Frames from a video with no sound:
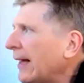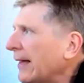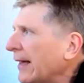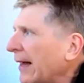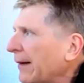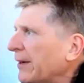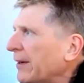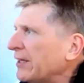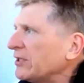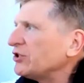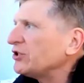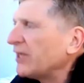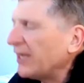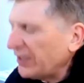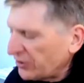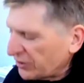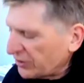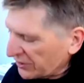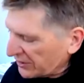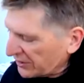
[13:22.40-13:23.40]
I'm going to
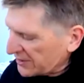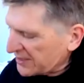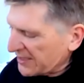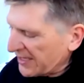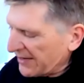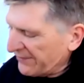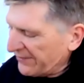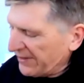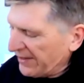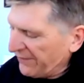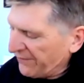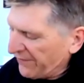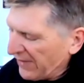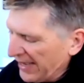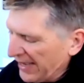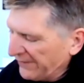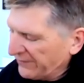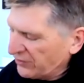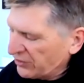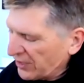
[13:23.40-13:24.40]
change it to
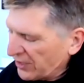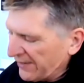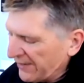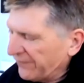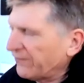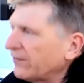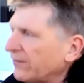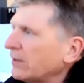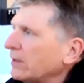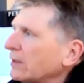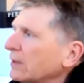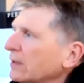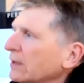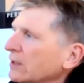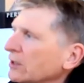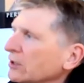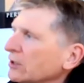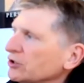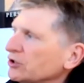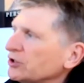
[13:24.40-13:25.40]
75, Jeff.
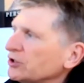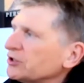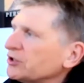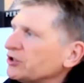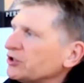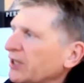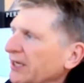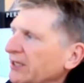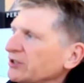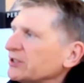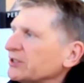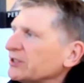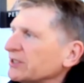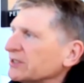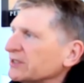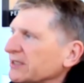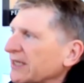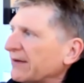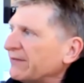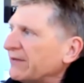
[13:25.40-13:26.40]
Just change it to
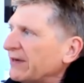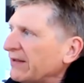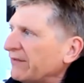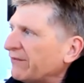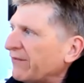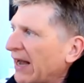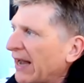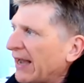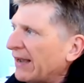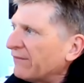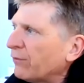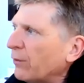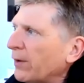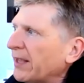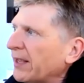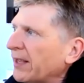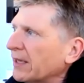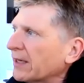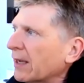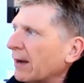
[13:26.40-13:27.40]
75. We
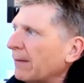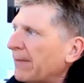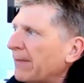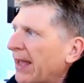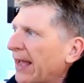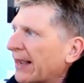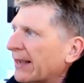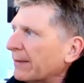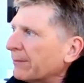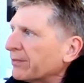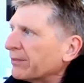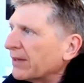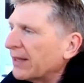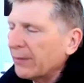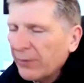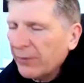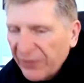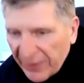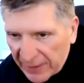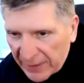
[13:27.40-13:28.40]
can come back and play
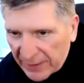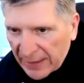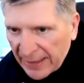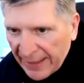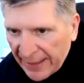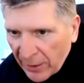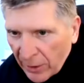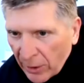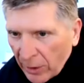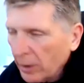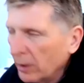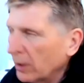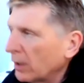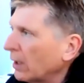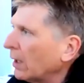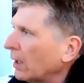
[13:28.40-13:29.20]
with it later,